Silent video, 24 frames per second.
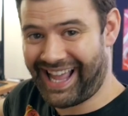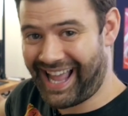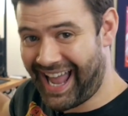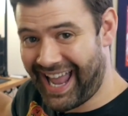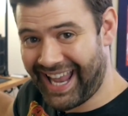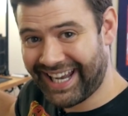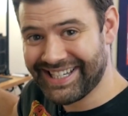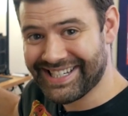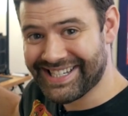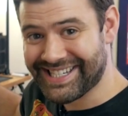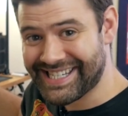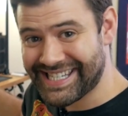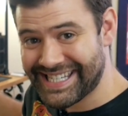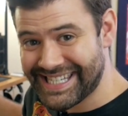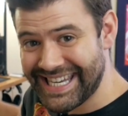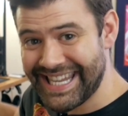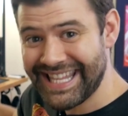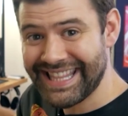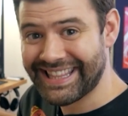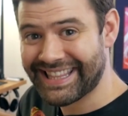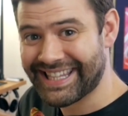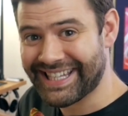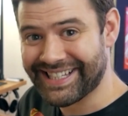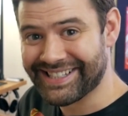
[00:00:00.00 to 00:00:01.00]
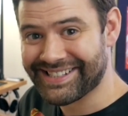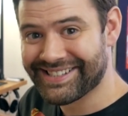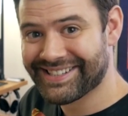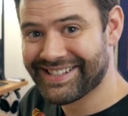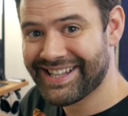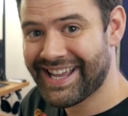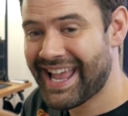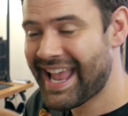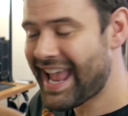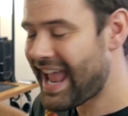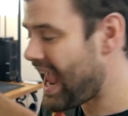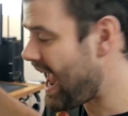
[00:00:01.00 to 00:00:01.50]
I did this
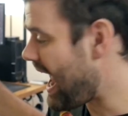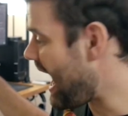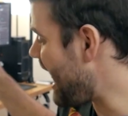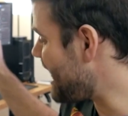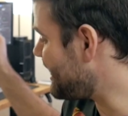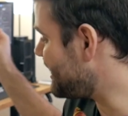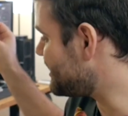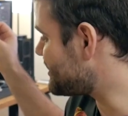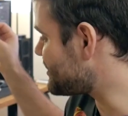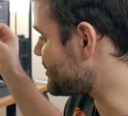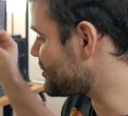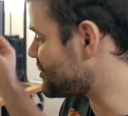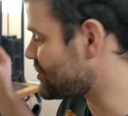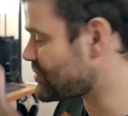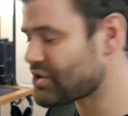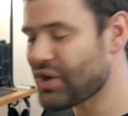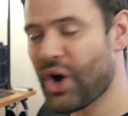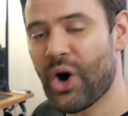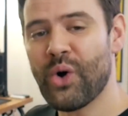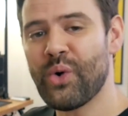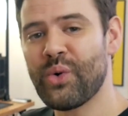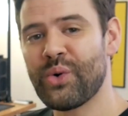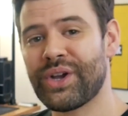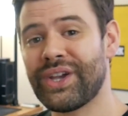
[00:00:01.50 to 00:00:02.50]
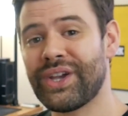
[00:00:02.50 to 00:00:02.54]
and it's so